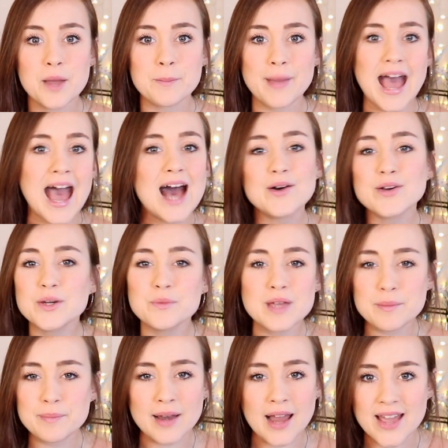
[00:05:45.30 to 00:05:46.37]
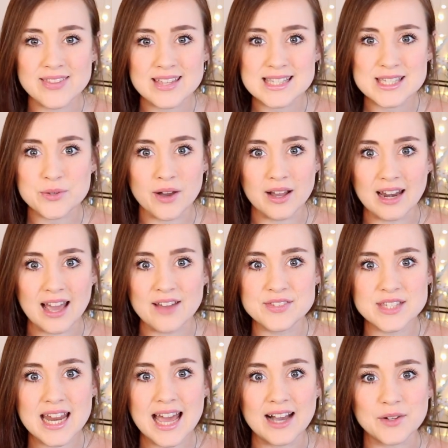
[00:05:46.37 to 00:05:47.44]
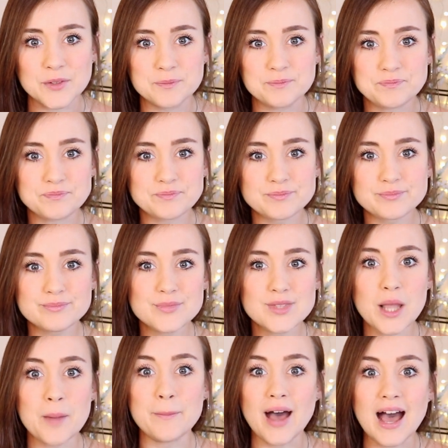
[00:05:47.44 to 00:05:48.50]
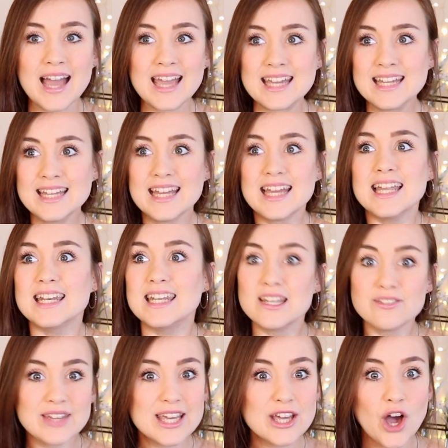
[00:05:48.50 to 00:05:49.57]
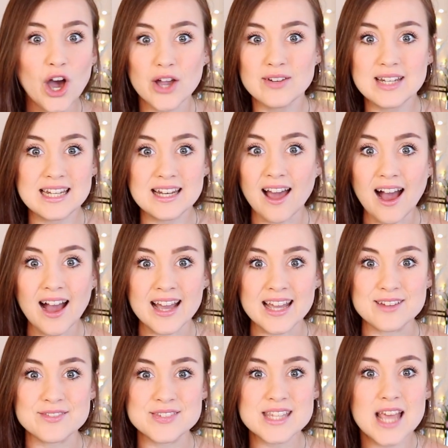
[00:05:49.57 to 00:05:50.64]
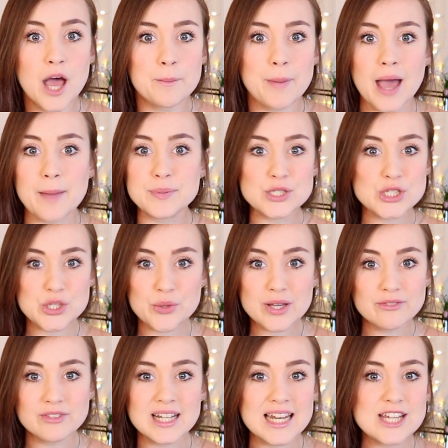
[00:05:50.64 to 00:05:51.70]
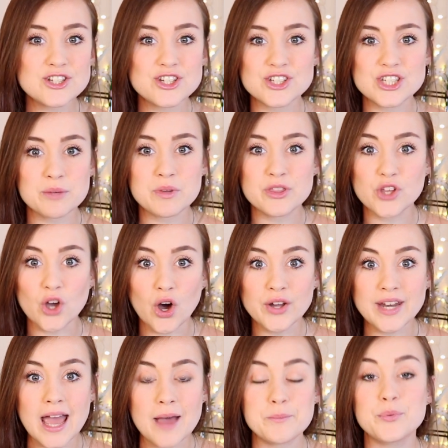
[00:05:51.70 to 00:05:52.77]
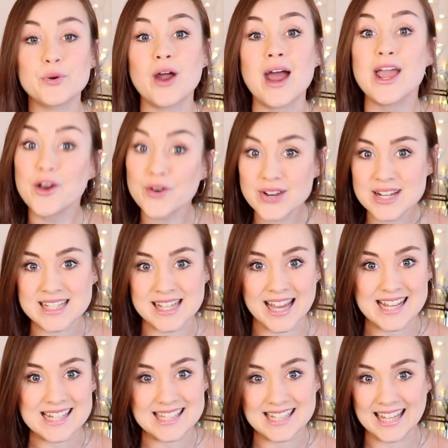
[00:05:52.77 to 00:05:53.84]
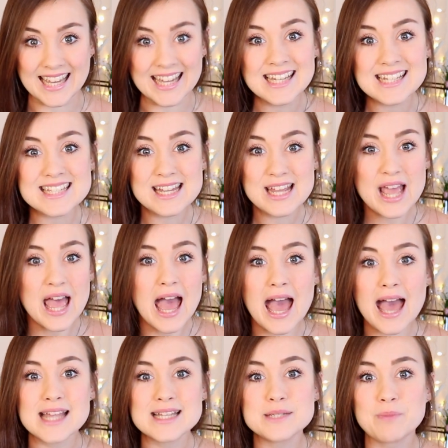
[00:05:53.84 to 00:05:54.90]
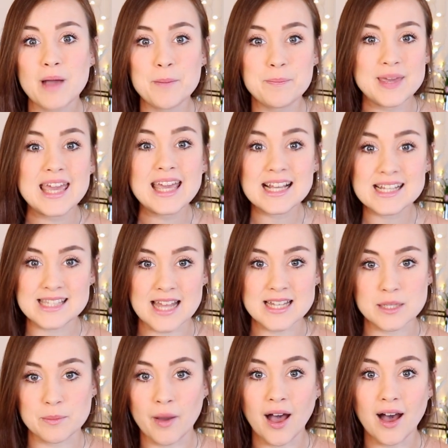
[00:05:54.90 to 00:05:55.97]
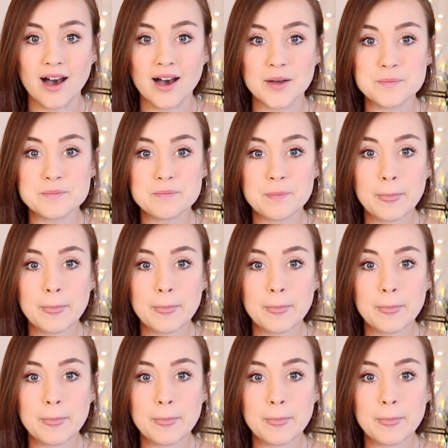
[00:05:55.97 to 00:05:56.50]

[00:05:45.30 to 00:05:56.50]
But how can we apply this to our lives now? by living holy lives, by pursuing relationship with God and prioritizing it, and by being set apart.